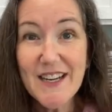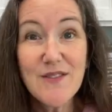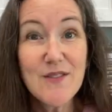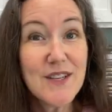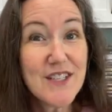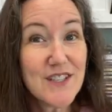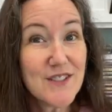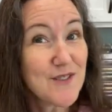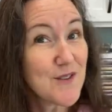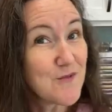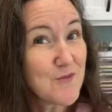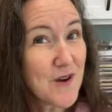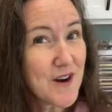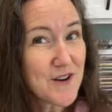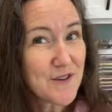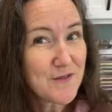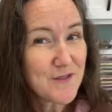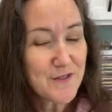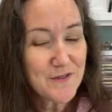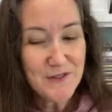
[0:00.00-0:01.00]
which is a
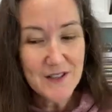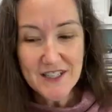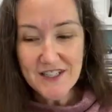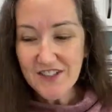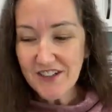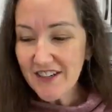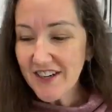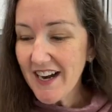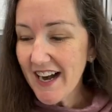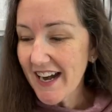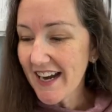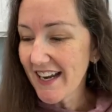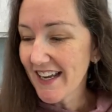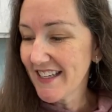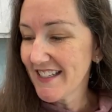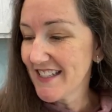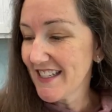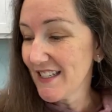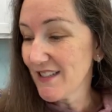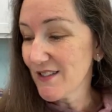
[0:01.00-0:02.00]
wonderful feature
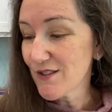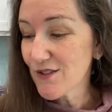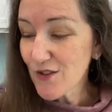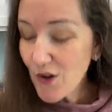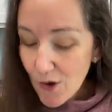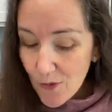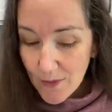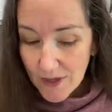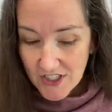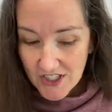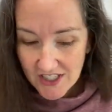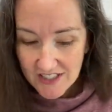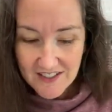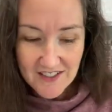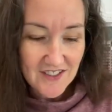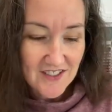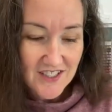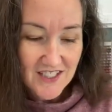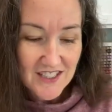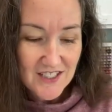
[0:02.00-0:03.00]
and is so much
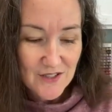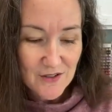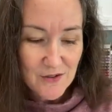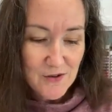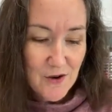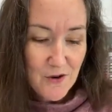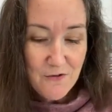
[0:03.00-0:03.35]
easier to do.